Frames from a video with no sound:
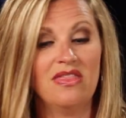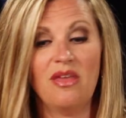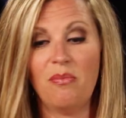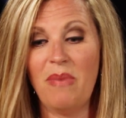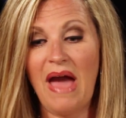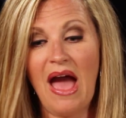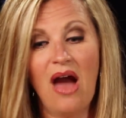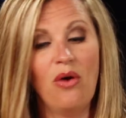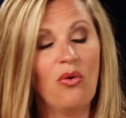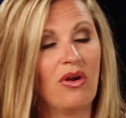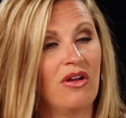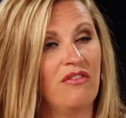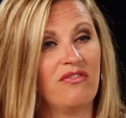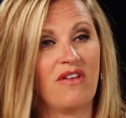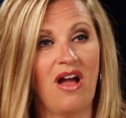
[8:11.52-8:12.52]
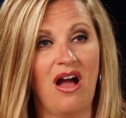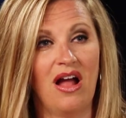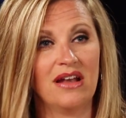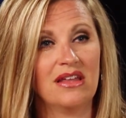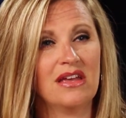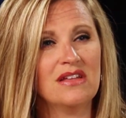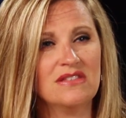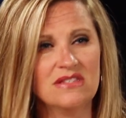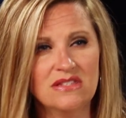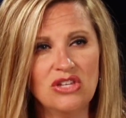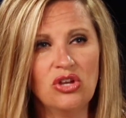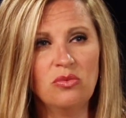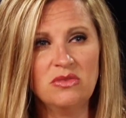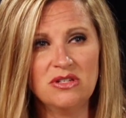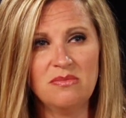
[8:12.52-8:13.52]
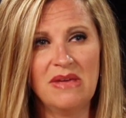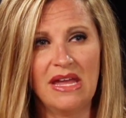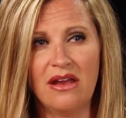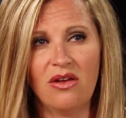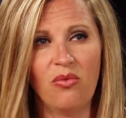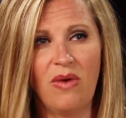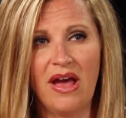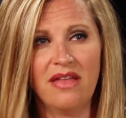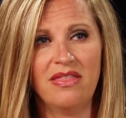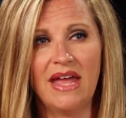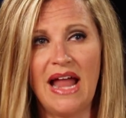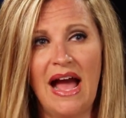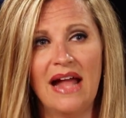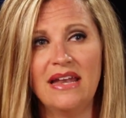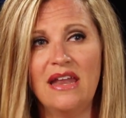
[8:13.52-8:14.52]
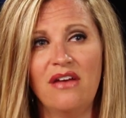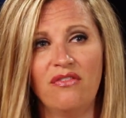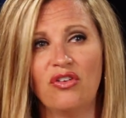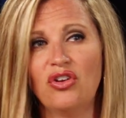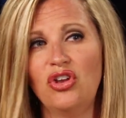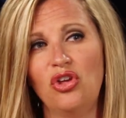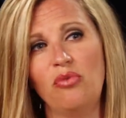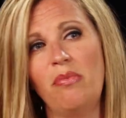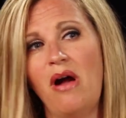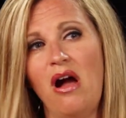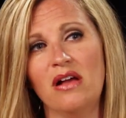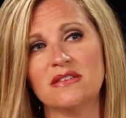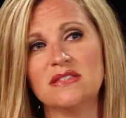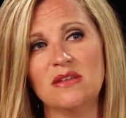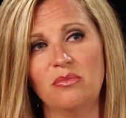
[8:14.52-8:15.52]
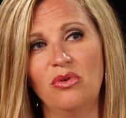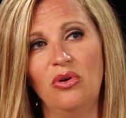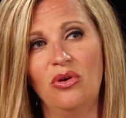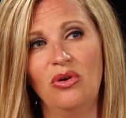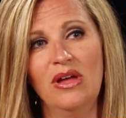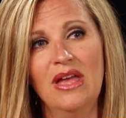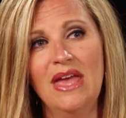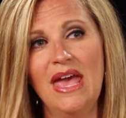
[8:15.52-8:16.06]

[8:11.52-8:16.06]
The power of God consumed me in a way that I never knew possible.